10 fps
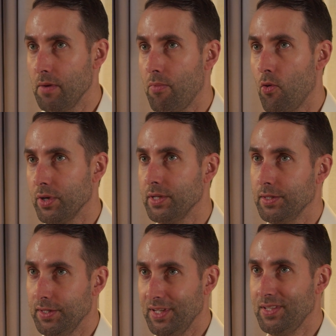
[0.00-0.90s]

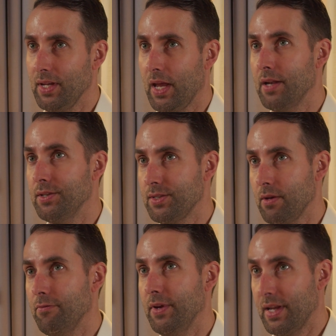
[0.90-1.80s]
important, and this again is
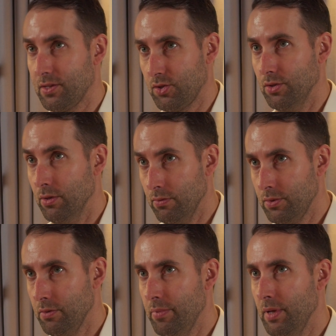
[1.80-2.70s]
something that's new
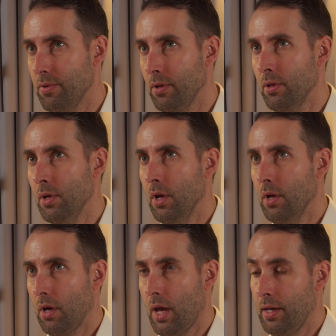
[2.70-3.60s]
to people.
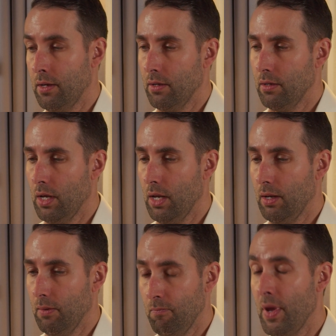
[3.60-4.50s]
And
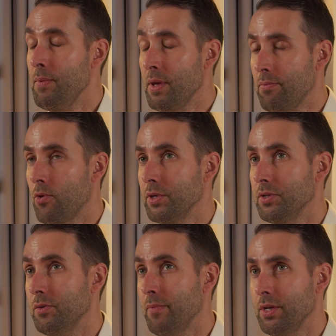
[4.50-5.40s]
it may be
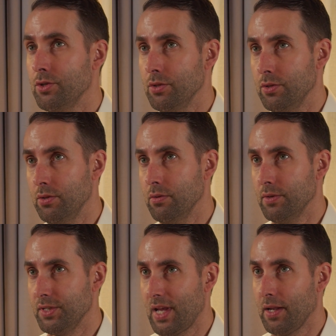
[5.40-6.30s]
important to mention too
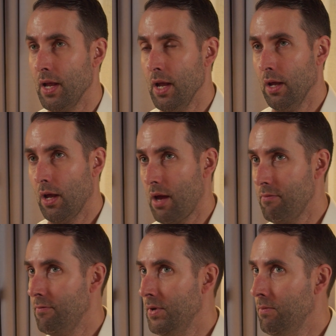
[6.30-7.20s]
is that
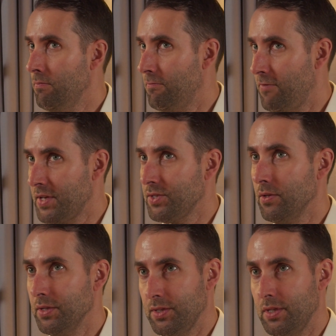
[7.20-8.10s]
every
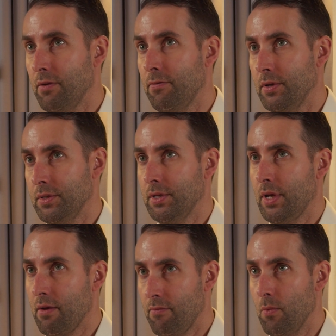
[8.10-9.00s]
vessel is different
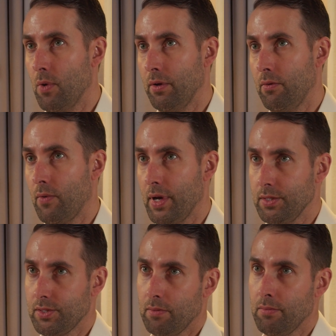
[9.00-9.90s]
in everyone,
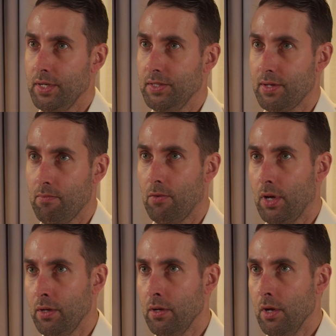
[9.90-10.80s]
right? Somebody's
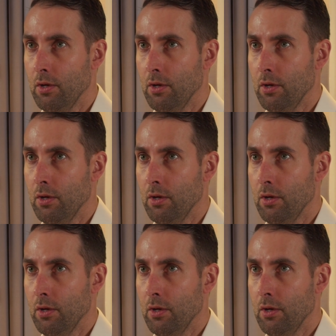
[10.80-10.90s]
M1